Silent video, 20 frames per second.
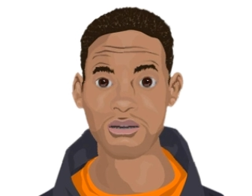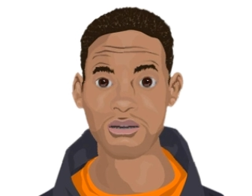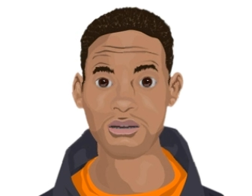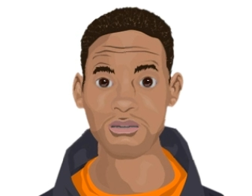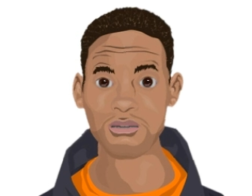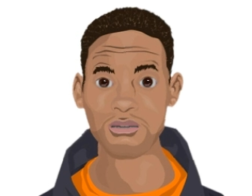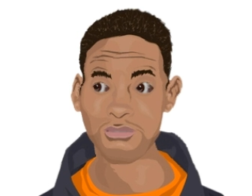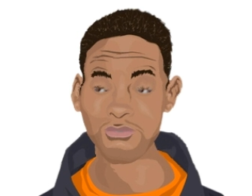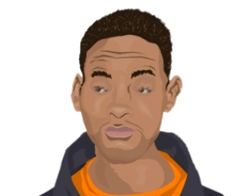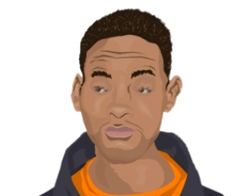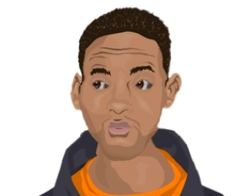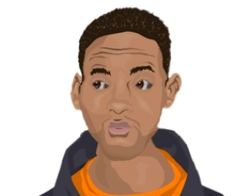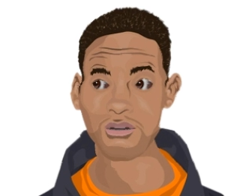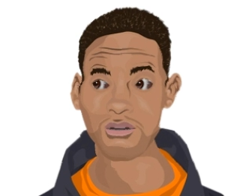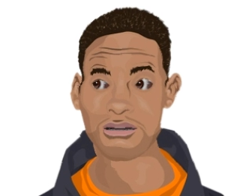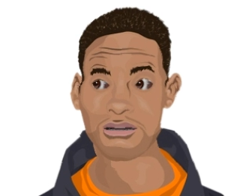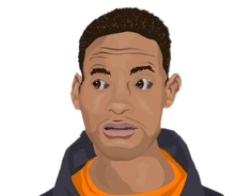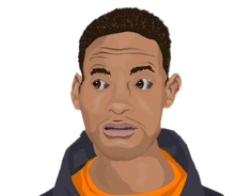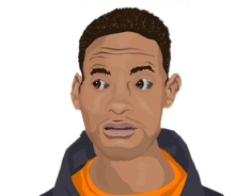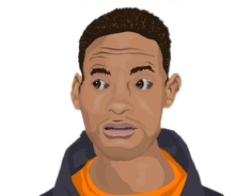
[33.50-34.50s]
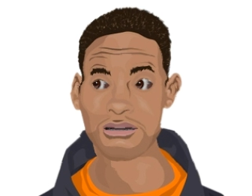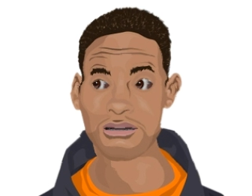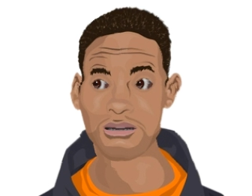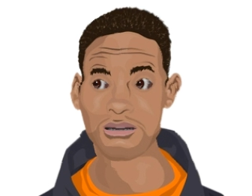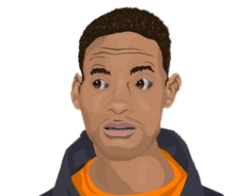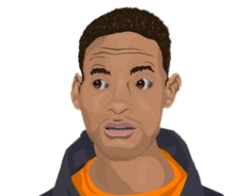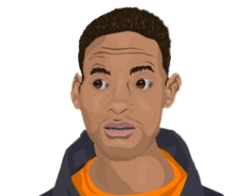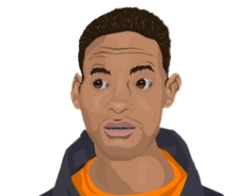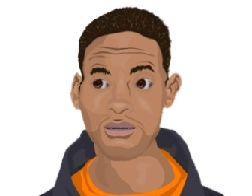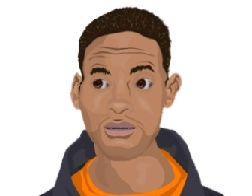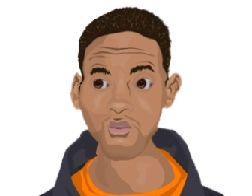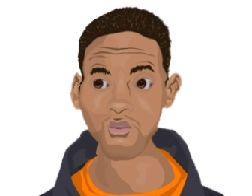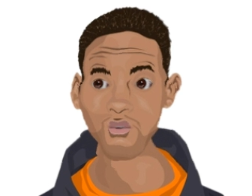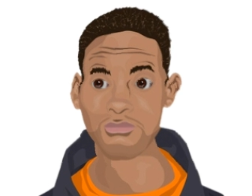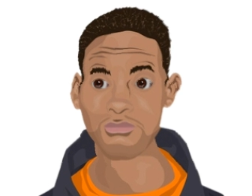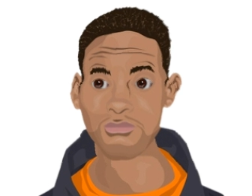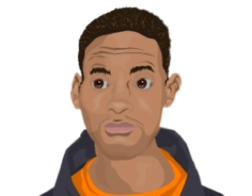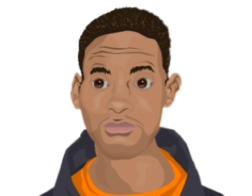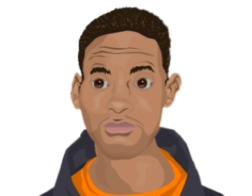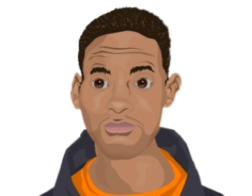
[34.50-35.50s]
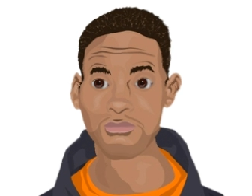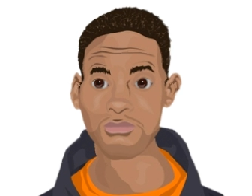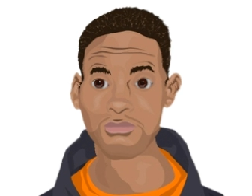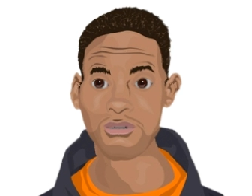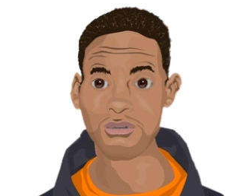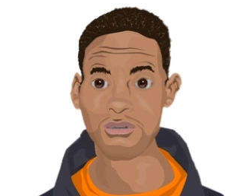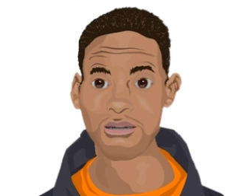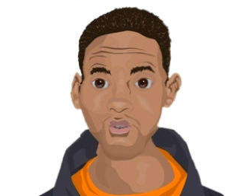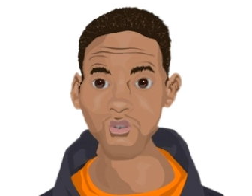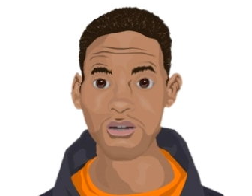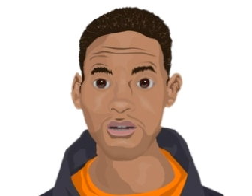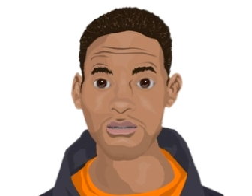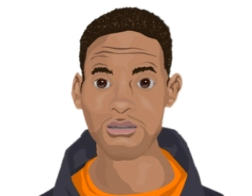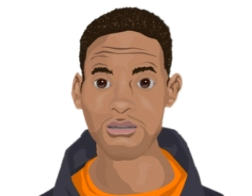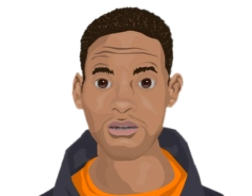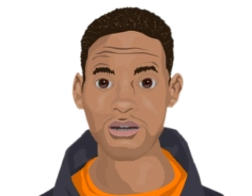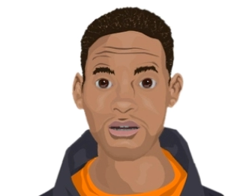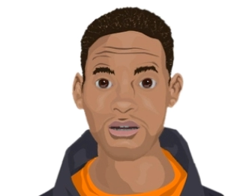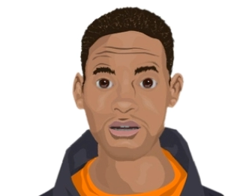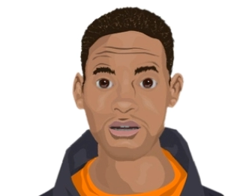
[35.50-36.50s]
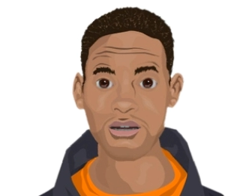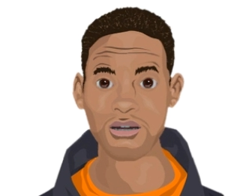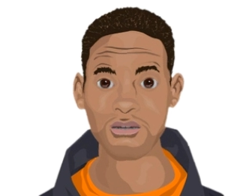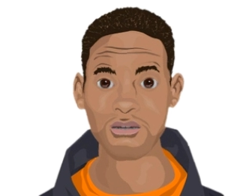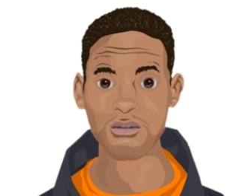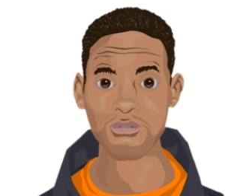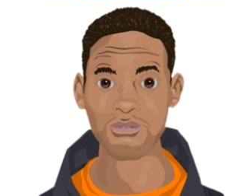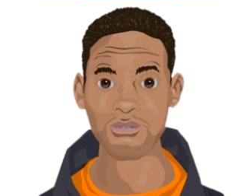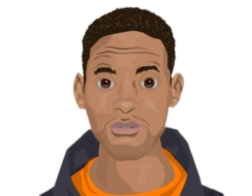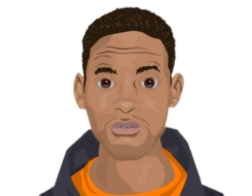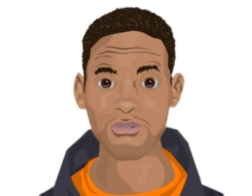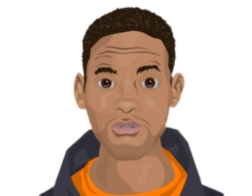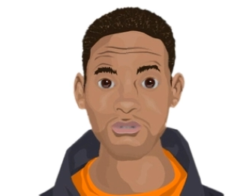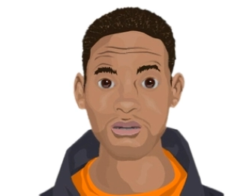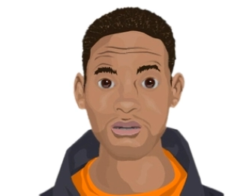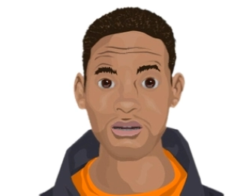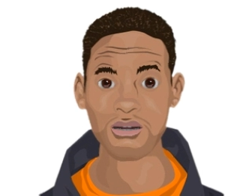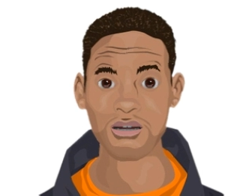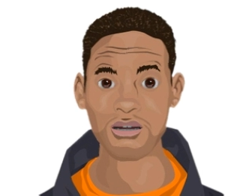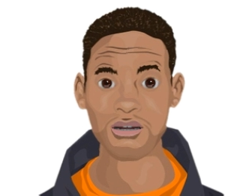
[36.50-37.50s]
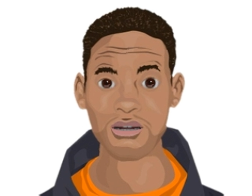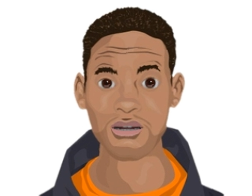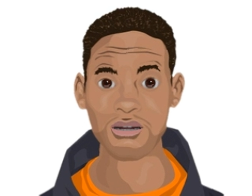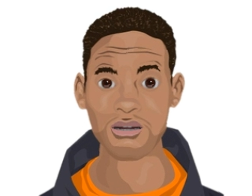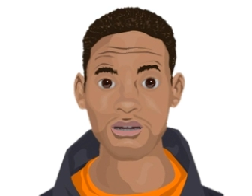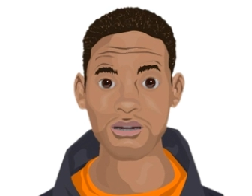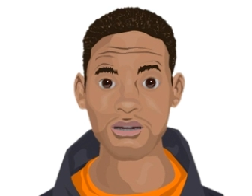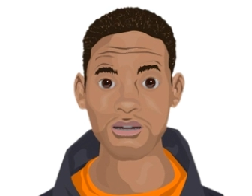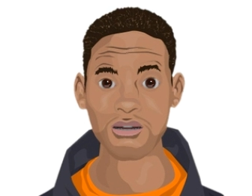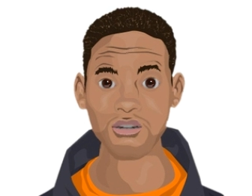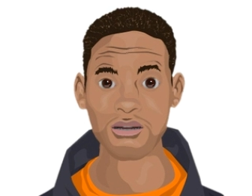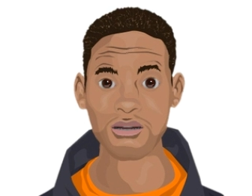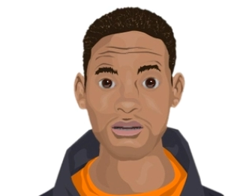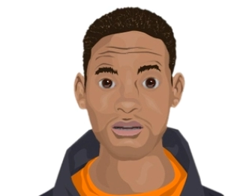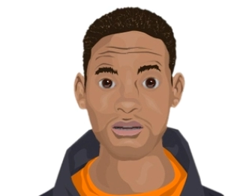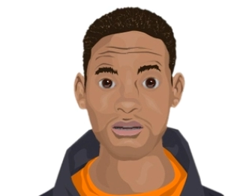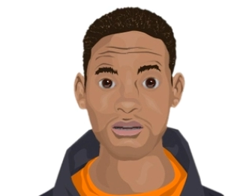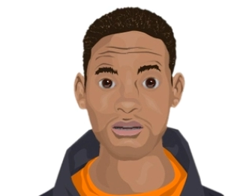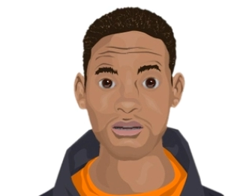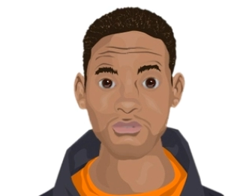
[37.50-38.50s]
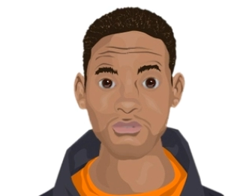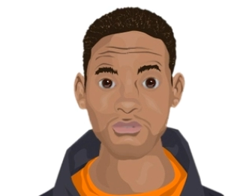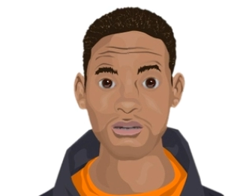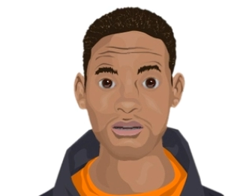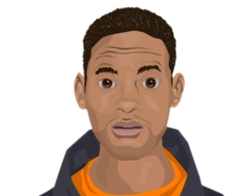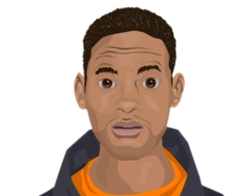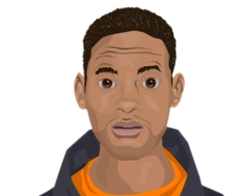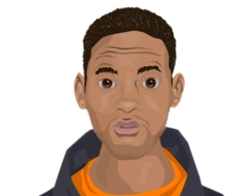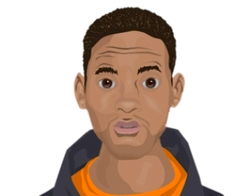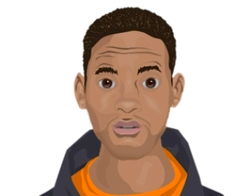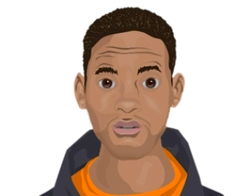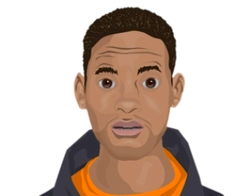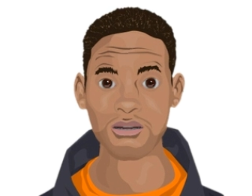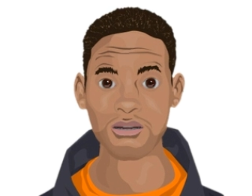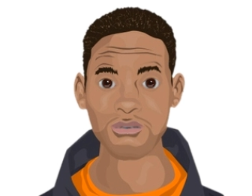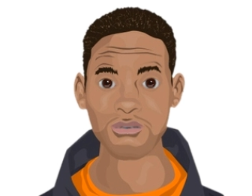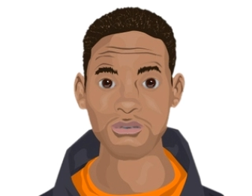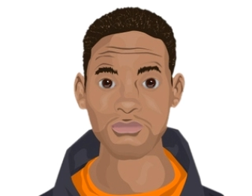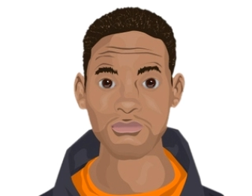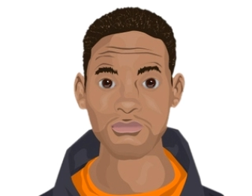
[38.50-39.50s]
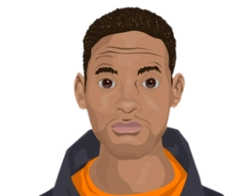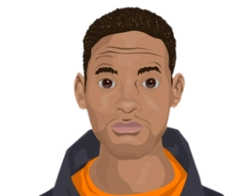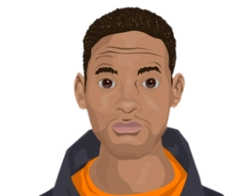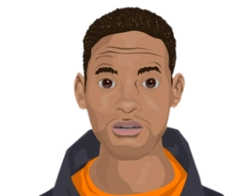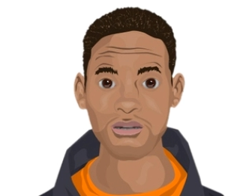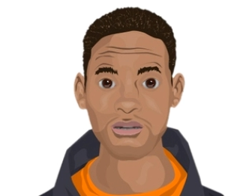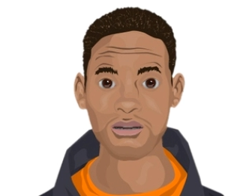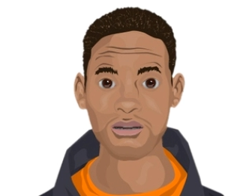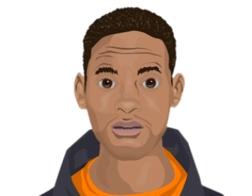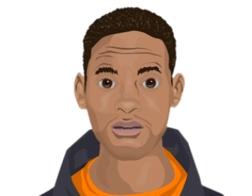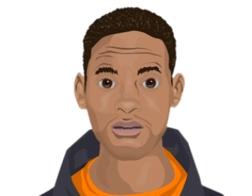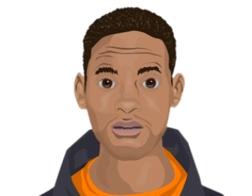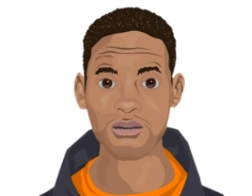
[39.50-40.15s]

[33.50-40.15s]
You're a bimbo. Touch my penis. Or you don't even have no penis, baby. You have both.